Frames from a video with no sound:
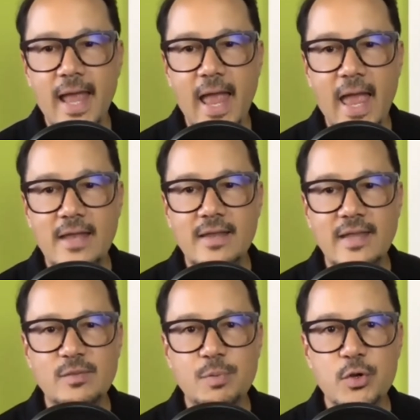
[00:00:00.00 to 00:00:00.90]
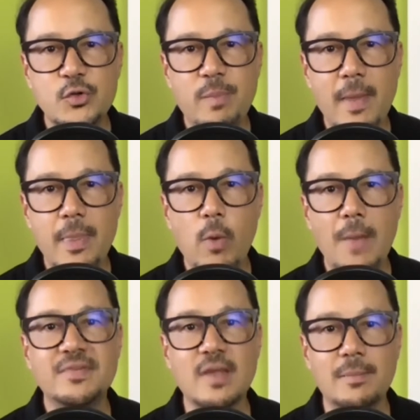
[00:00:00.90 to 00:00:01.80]
And it's produced by the
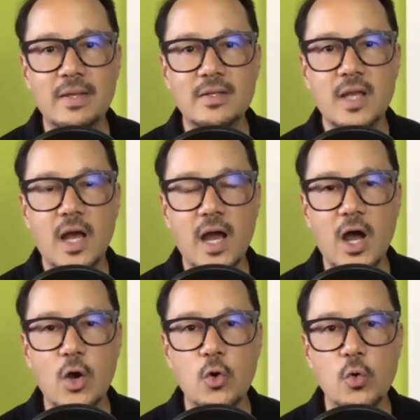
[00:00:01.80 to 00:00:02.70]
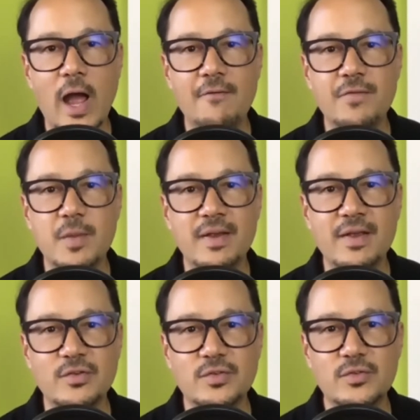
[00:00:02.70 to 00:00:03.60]
Web Summit, who have the
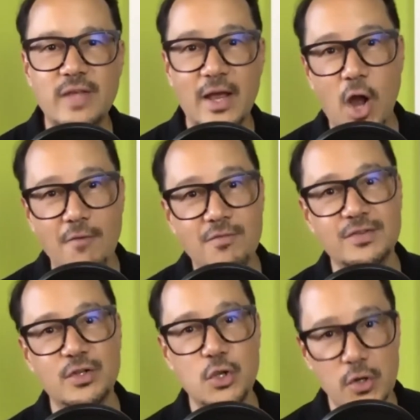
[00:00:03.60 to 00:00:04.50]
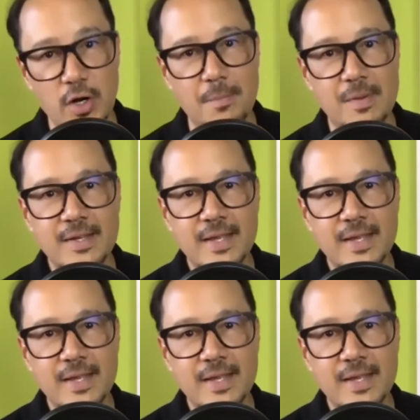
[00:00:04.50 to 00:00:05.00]
biggest tech conference in Europe.